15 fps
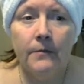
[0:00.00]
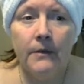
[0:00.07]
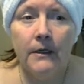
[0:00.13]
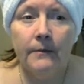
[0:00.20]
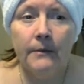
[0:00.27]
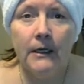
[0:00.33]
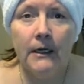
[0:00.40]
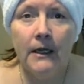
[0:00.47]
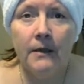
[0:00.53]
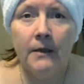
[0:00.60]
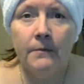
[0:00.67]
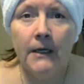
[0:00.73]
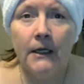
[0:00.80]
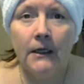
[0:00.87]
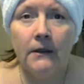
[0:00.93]
But I'm going to add
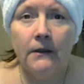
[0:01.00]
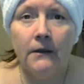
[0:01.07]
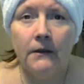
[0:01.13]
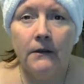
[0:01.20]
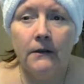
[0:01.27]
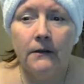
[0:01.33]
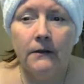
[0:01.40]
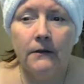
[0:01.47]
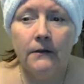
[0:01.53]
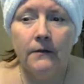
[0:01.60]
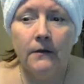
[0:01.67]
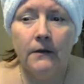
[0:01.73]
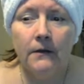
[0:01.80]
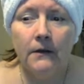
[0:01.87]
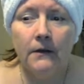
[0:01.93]
back I'm
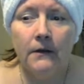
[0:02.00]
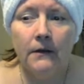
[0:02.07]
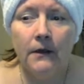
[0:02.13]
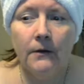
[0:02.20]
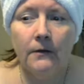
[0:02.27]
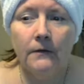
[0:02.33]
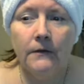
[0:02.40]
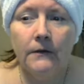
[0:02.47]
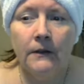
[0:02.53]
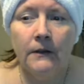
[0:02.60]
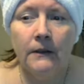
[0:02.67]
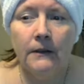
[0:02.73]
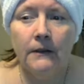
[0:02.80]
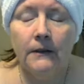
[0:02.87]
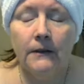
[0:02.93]

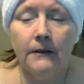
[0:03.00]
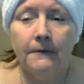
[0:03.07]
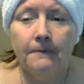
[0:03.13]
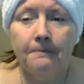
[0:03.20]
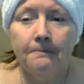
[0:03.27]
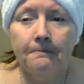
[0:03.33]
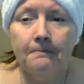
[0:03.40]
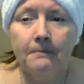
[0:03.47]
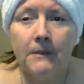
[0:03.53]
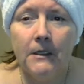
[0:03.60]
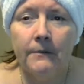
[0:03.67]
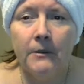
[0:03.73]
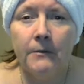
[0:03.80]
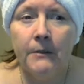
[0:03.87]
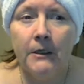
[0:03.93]
going
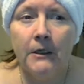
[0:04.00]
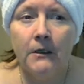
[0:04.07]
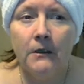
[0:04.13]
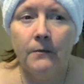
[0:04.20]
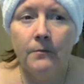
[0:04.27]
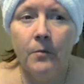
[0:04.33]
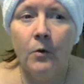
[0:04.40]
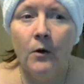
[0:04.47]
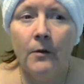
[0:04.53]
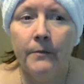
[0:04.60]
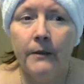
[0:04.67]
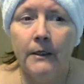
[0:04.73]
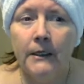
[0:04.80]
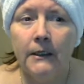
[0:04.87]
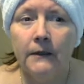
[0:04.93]
to make pork
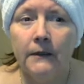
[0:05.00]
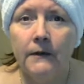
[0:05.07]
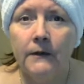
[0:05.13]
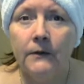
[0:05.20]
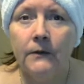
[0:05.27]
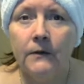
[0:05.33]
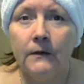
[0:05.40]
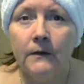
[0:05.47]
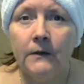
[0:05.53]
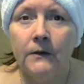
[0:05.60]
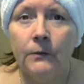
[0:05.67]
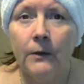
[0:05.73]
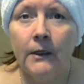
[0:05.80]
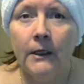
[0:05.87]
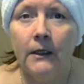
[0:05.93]
butt again
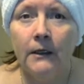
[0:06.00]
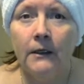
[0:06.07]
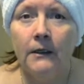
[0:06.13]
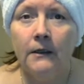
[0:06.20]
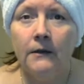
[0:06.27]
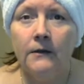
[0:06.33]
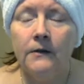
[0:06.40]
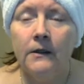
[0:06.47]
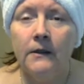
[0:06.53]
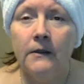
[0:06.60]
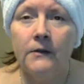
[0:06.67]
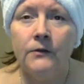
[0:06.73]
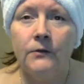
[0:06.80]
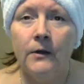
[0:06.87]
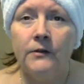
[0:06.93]
this week and
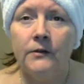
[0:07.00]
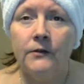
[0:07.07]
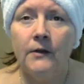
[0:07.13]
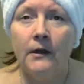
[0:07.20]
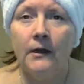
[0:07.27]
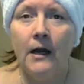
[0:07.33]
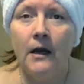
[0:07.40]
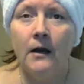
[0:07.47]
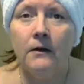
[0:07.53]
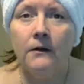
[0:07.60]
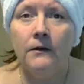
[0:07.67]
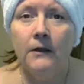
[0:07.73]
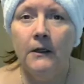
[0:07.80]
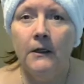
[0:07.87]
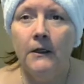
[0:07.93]
stretch that
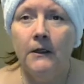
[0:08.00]
out.